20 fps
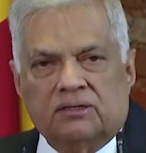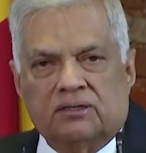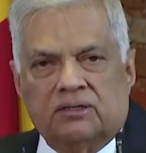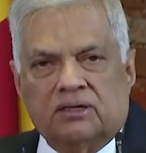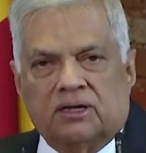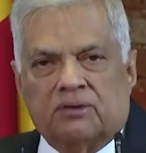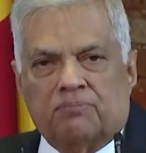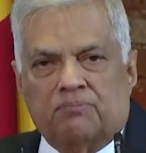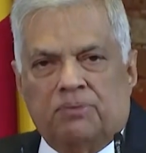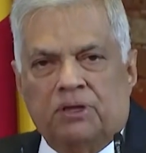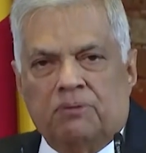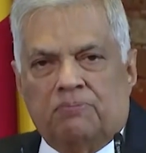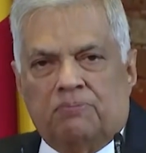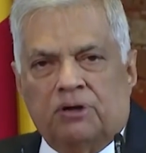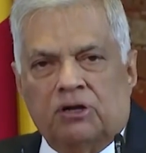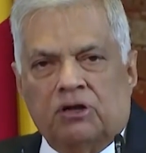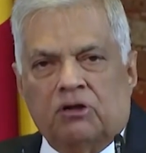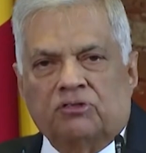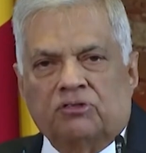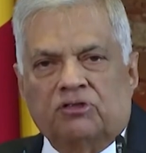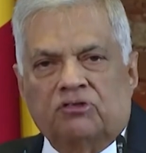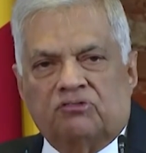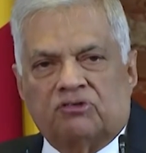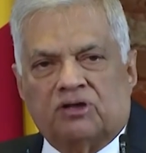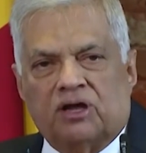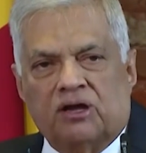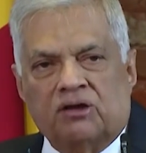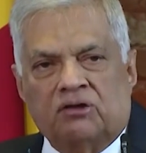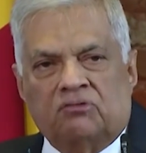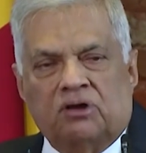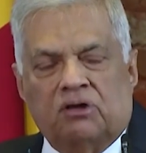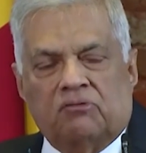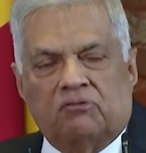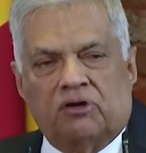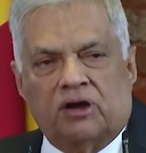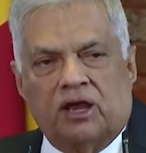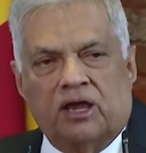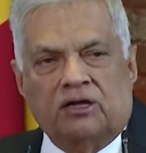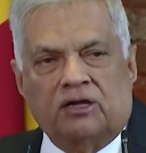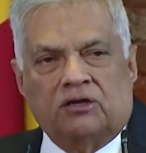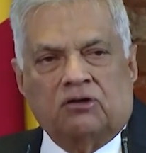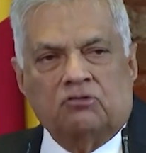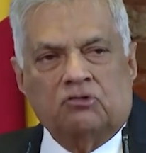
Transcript: the people of this country have a right